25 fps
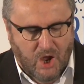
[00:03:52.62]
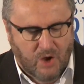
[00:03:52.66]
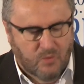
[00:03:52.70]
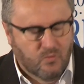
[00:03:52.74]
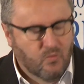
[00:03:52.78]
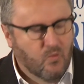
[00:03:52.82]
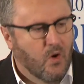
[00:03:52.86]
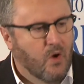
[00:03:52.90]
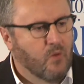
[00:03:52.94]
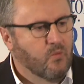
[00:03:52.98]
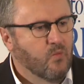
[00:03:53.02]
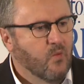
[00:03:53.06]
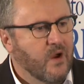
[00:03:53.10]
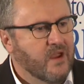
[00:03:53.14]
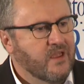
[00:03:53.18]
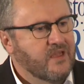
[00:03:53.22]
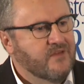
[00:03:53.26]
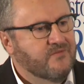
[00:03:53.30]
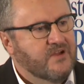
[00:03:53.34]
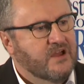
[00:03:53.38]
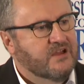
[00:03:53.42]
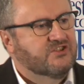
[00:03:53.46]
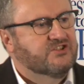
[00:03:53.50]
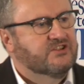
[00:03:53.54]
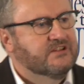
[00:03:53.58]
And one way
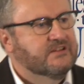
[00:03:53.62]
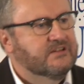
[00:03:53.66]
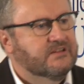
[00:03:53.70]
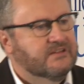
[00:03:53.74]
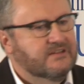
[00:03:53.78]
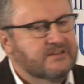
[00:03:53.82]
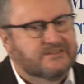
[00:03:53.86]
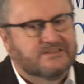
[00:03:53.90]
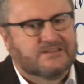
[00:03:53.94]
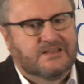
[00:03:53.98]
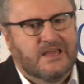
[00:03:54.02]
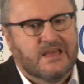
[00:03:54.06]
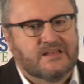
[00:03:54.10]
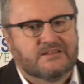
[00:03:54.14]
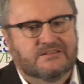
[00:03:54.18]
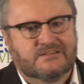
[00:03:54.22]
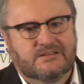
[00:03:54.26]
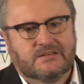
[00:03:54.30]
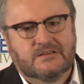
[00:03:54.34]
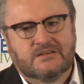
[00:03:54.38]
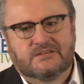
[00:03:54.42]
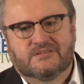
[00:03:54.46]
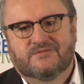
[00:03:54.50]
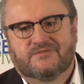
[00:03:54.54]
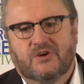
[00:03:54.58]
of actually
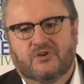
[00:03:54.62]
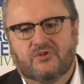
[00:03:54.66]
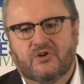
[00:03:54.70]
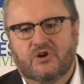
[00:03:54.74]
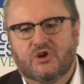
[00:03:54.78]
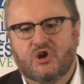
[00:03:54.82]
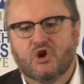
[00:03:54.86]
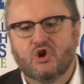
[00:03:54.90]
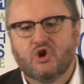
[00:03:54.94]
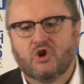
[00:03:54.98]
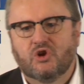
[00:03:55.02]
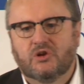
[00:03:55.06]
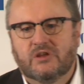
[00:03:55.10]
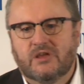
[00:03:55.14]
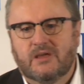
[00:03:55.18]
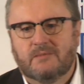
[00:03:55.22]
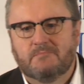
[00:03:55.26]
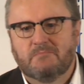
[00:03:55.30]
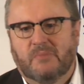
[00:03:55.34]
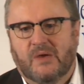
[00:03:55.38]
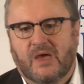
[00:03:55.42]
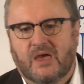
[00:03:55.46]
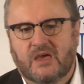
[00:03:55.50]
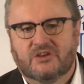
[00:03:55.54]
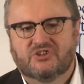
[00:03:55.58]
detecting this very early
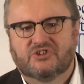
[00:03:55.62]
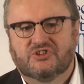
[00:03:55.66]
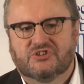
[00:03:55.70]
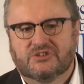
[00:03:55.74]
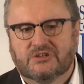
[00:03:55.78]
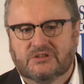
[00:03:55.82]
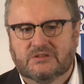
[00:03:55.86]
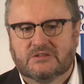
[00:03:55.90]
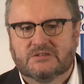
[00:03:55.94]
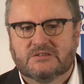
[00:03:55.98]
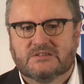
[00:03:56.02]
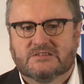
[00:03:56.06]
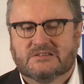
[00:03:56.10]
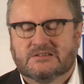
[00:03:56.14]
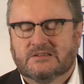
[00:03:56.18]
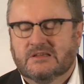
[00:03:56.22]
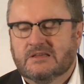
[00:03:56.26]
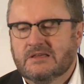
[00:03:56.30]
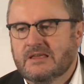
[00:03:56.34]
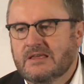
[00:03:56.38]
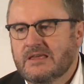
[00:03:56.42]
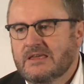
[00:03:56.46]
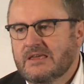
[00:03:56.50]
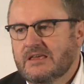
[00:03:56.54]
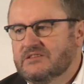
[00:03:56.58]
in patients
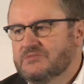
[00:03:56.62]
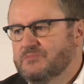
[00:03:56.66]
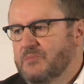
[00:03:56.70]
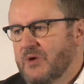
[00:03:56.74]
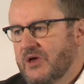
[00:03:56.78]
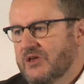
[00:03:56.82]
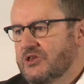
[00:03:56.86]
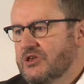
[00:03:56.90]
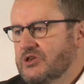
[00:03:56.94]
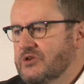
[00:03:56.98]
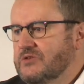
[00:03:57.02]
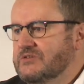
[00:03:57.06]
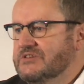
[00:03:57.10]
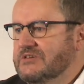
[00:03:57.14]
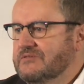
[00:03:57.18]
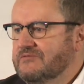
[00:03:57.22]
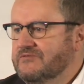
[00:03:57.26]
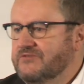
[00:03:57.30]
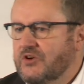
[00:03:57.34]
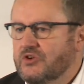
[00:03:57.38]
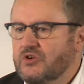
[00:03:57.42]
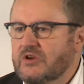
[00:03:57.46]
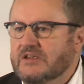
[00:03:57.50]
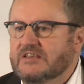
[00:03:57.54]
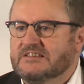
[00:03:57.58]
is by using
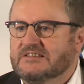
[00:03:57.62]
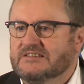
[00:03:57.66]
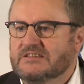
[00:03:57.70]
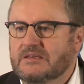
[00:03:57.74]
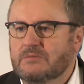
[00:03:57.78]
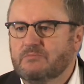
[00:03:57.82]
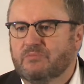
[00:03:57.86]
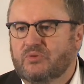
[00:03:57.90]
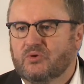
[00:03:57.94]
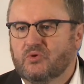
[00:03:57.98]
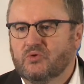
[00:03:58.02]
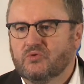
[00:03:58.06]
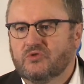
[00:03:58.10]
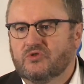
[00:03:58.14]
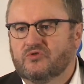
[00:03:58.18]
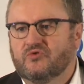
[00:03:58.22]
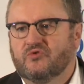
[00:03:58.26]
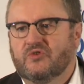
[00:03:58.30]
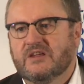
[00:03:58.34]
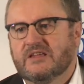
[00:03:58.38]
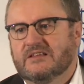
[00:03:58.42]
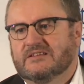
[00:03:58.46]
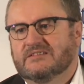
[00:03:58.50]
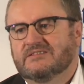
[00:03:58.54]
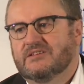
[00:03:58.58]
very simple
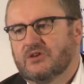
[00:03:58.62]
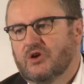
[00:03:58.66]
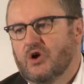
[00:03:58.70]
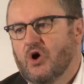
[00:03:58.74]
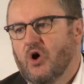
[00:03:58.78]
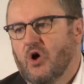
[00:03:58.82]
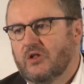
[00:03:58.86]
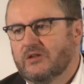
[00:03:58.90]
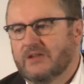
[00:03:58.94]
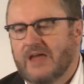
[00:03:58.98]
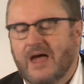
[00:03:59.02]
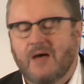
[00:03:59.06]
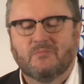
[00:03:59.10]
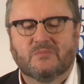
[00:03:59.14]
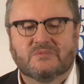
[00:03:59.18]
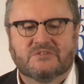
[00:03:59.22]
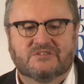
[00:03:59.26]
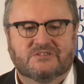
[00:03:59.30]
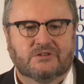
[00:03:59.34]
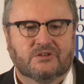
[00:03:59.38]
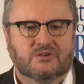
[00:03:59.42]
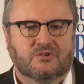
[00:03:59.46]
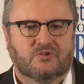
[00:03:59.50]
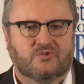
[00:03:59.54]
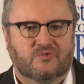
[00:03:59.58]
grids. They're called
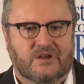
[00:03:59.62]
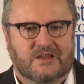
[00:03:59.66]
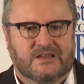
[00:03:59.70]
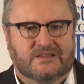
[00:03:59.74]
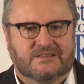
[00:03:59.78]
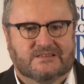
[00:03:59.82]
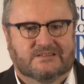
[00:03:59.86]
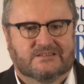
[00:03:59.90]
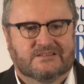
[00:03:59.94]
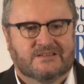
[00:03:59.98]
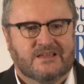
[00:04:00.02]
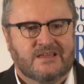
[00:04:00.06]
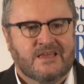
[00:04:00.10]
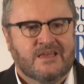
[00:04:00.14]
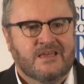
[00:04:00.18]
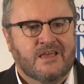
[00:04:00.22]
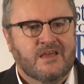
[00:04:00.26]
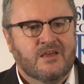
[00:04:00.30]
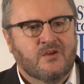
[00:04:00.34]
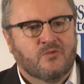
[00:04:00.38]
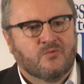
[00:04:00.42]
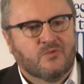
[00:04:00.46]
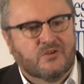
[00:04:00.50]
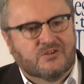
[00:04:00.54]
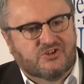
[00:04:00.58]
Amsler grids,
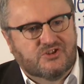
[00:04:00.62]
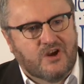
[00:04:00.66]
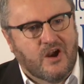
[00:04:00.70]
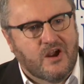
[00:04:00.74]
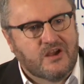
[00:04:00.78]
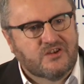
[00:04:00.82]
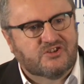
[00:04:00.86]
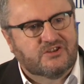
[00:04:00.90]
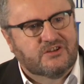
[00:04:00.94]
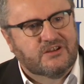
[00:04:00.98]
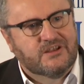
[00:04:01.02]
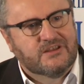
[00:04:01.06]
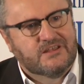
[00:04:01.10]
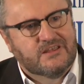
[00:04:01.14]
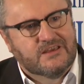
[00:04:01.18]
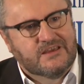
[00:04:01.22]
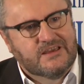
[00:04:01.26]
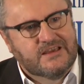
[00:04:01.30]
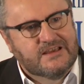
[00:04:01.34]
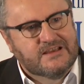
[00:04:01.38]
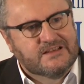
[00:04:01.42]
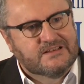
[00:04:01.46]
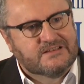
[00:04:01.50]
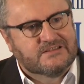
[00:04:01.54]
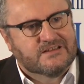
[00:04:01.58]
which are actually
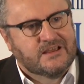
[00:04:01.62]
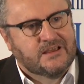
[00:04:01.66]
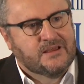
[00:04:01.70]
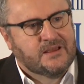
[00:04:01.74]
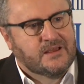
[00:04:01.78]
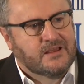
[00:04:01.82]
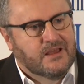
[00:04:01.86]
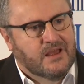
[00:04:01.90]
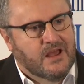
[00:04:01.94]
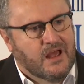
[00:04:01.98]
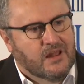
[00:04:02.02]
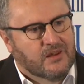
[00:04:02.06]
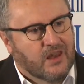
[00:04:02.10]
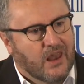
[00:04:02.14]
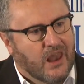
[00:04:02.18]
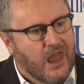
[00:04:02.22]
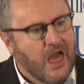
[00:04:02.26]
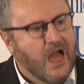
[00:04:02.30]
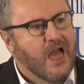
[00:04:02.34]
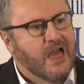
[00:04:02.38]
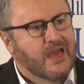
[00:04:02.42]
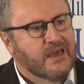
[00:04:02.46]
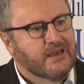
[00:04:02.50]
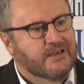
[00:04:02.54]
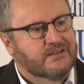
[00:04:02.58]
these
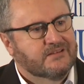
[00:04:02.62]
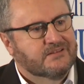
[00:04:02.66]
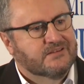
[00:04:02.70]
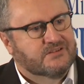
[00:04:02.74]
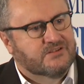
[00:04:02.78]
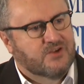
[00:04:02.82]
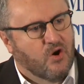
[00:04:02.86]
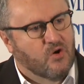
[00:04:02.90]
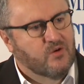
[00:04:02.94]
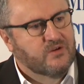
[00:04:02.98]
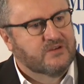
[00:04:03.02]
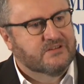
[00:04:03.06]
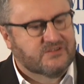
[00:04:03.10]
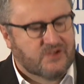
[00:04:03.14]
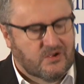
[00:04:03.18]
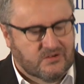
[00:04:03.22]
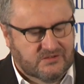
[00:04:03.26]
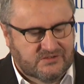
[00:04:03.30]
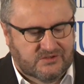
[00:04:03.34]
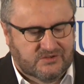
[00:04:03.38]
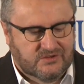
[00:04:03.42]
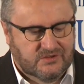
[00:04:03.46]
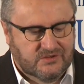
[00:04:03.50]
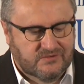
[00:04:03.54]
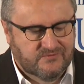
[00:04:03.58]
lines,
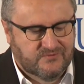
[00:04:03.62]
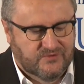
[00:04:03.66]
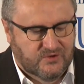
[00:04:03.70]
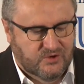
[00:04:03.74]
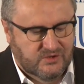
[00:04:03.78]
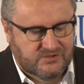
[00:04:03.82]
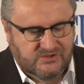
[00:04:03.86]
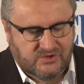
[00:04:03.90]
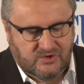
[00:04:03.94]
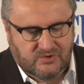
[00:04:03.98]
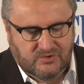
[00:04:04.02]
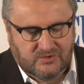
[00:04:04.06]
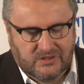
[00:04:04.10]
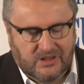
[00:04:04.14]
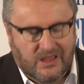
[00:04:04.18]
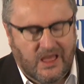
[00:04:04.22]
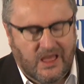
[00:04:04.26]
horizontal and vertical